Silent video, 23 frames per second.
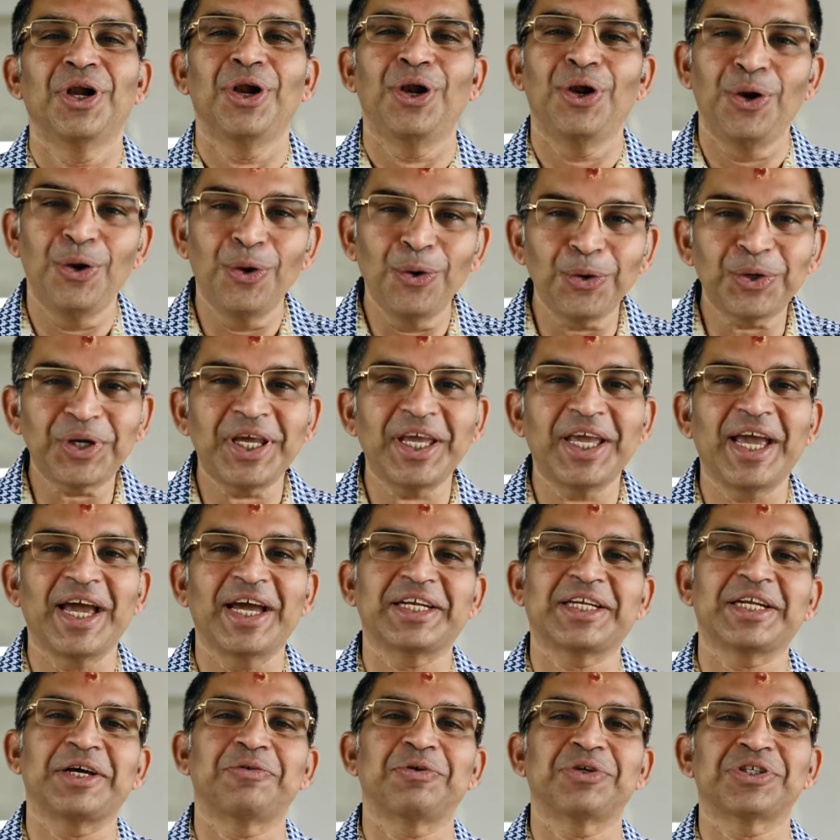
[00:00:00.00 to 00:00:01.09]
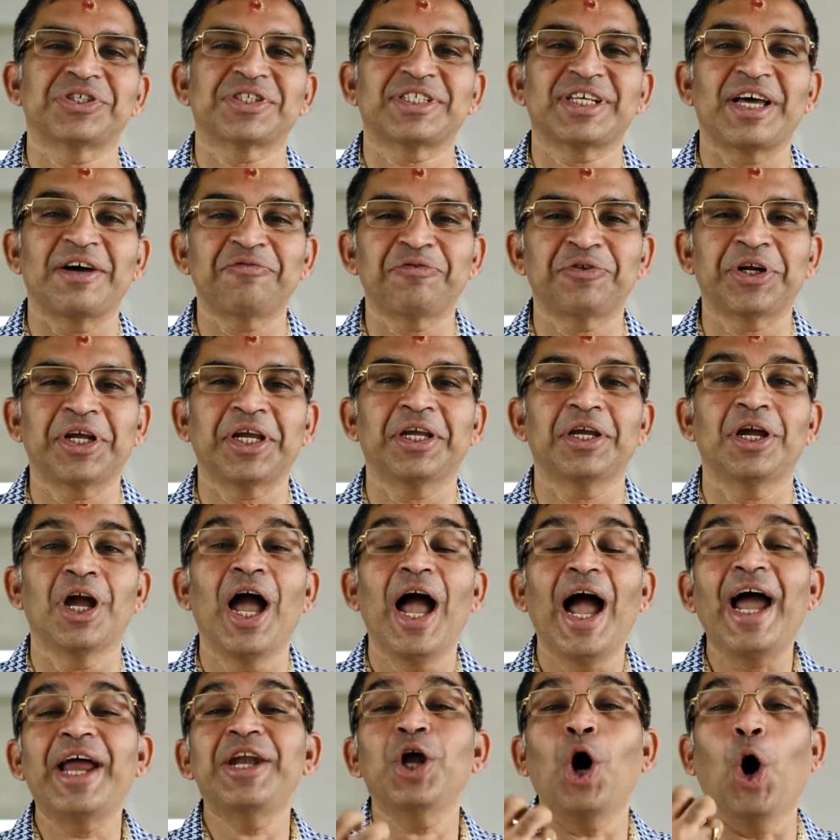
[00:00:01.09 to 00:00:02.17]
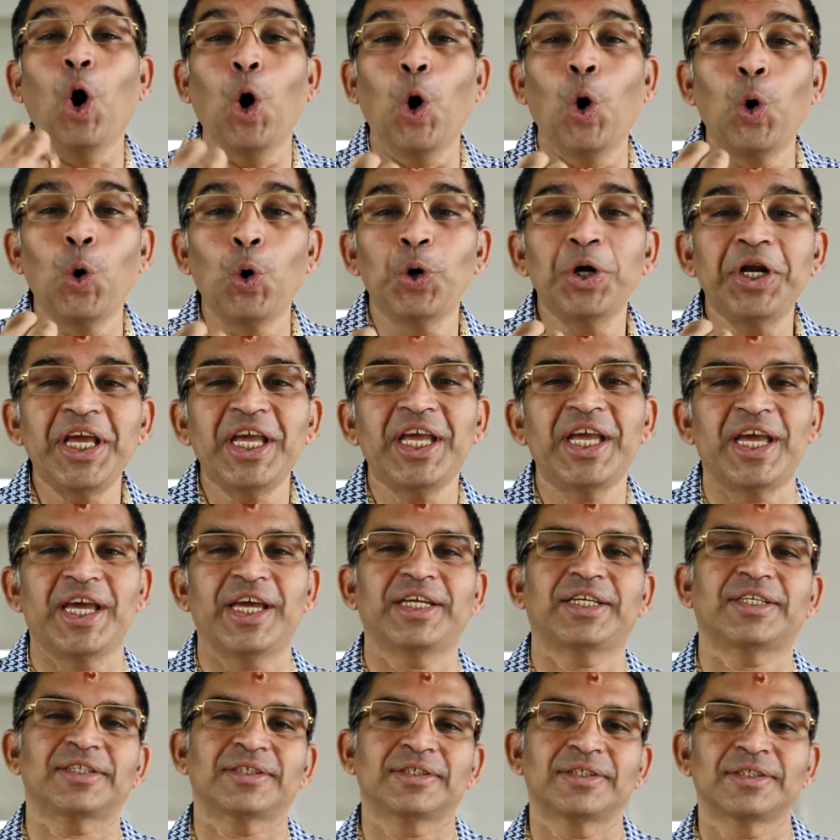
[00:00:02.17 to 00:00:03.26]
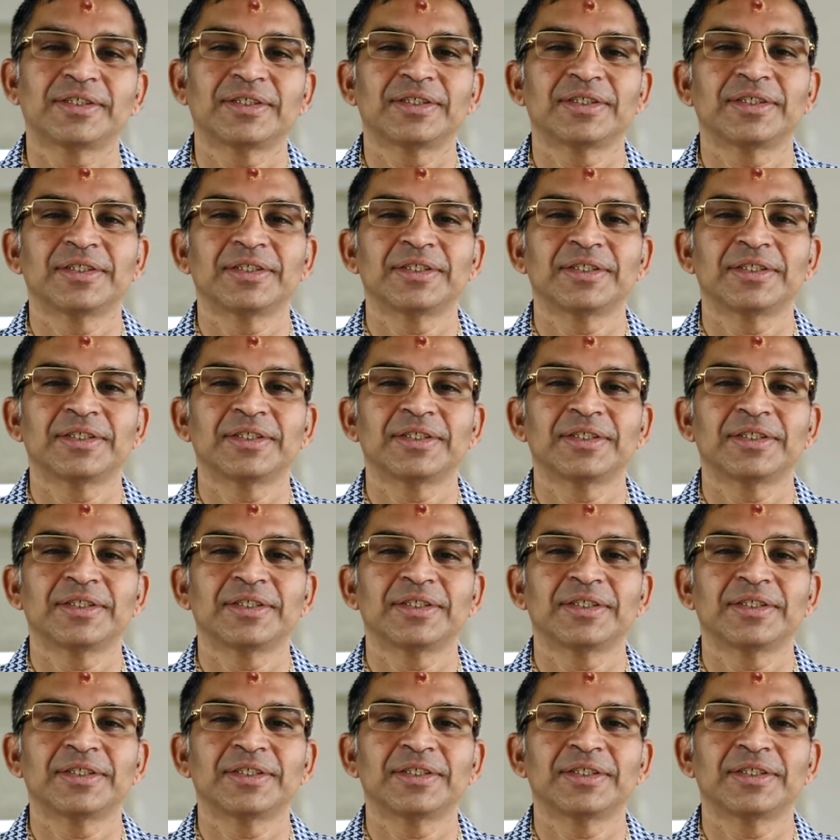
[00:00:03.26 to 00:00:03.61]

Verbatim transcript: looking at our suffering and owning it